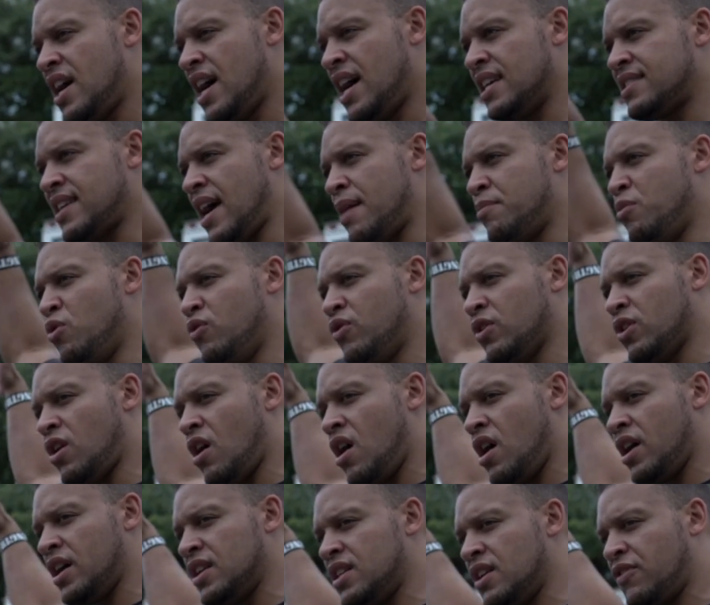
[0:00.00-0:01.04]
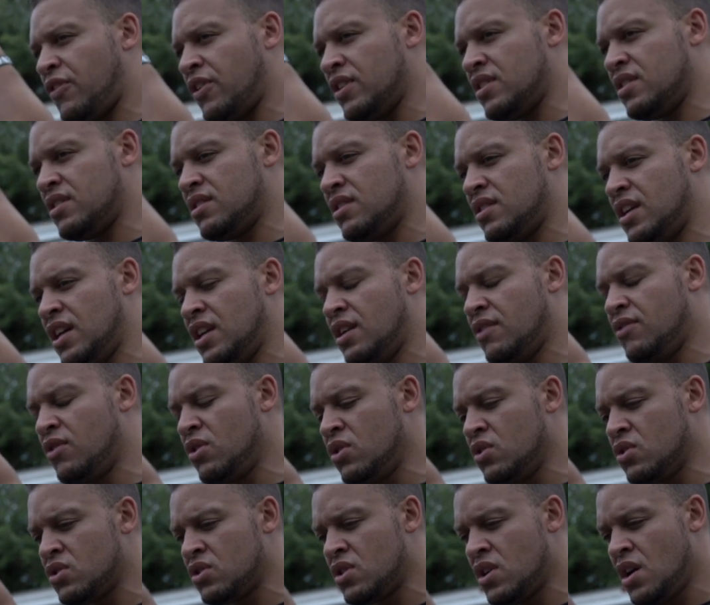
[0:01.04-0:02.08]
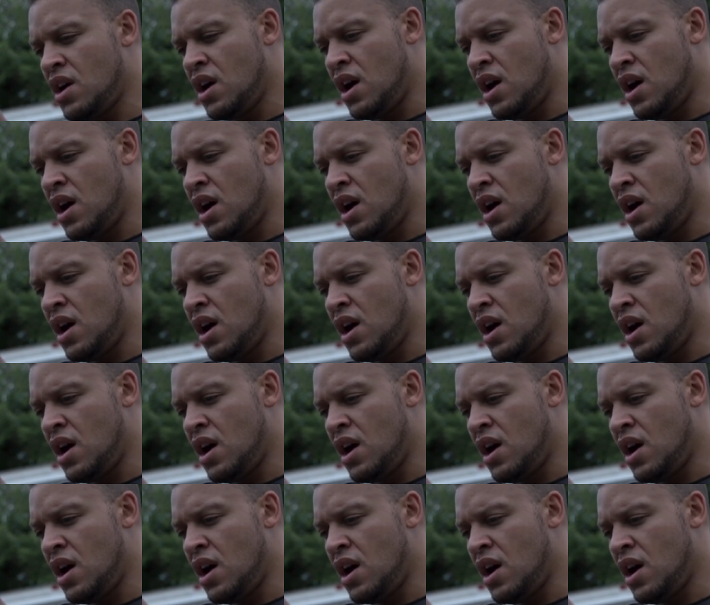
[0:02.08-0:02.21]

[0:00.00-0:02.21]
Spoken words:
as I move along at different intervals.